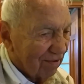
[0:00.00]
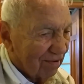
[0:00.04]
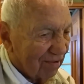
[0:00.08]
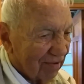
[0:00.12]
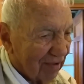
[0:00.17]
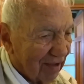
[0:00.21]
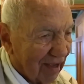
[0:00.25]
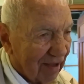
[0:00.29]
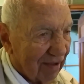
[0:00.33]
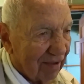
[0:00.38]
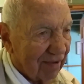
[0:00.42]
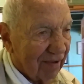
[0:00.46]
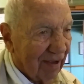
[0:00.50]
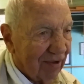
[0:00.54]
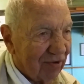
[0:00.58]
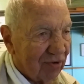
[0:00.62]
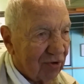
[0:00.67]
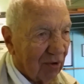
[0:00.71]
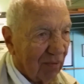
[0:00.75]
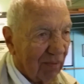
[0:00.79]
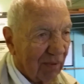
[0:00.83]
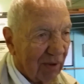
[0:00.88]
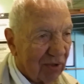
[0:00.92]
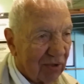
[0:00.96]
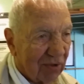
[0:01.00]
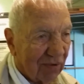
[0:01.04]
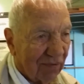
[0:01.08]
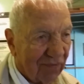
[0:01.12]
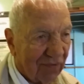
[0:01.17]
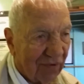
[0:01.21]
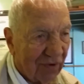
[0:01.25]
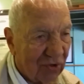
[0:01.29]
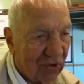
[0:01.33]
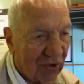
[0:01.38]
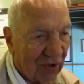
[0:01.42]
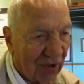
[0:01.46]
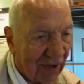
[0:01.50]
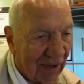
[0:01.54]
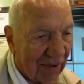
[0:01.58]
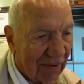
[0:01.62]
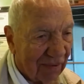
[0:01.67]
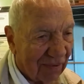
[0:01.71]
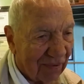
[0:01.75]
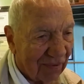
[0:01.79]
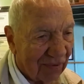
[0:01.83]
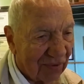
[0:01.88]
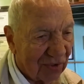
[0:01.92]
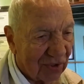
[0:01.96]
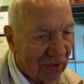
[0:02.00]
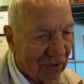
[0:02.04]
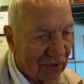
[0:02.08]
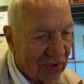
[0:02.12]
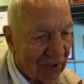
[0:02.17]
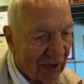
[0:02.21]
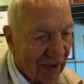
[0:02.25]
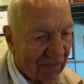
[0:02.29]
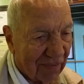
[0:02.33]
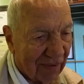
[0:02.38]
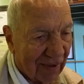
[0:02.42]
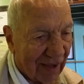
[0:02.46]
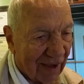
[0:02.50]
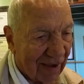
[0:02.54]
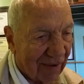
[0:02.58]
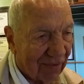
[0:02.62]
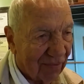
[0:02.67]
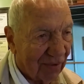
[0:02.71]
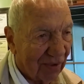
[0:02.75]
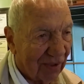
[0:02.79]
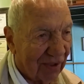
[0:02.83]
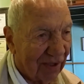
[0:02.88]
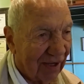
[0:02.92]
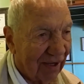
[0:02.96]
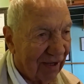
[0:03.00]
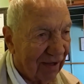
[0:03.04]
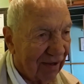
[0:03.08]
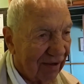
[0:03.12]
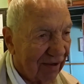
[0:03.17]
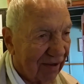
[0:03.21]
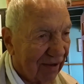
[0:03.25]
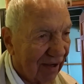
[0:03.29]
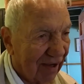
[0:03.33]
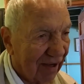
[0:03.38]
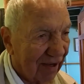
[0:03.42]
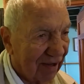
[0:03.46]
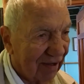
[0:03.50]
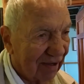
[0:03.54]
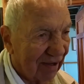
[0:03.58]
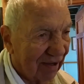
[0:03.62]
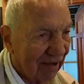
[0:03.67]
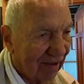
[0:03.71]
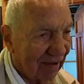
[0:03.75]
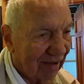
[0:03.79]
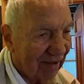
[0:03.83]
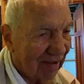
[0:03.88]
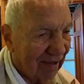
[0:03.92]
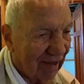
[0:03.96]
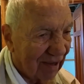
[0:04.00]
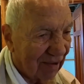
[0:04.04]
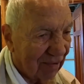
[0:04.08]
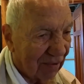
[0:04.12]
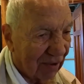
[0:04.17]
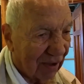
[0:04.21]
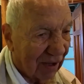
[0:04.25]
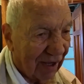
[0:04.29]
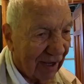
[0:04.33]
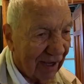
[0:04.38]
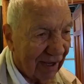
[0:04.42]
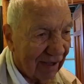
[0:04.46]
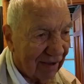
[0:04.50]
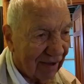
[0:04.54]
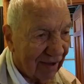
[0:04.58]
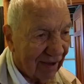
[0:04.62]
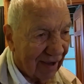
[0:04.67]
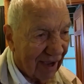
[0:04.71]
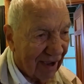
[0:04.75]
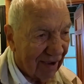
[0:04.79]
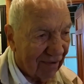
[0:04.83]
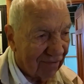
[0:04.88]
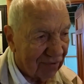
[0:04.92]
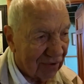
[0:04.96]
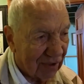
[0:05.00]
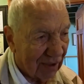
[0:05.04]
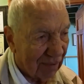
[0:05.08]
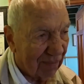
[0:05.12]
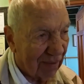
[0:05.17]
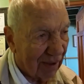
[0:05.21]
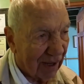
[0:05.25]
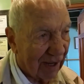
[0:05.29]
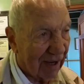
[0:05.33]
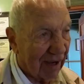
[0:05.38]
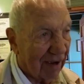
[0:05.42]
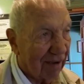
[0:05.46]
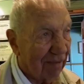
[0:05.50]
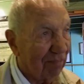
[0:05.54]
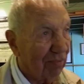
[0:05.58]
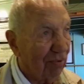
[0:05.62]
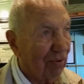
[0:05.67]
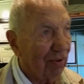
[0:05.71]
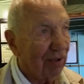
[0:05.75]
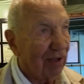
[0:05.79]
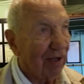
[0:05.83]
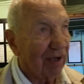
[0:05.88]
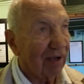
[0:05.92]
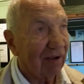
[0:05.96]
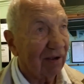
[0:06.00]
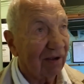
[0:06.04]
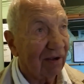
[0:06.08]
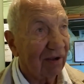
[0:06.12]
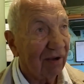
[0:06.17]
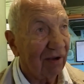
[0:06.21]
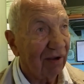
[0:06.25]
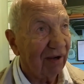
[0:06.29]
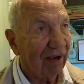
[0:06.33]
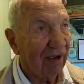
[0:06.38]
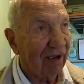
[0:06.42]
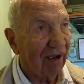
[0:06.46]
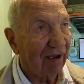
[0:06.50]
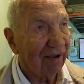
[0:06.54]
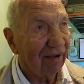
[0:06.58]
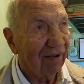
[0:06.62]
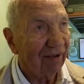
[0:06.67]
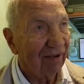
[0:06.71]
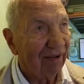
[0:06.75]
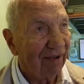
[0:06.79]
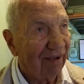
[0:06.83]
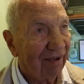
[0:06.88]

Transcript: not not so much officially. It was just something that we did, and uh, they were glad to have somebody on board that could cut hair.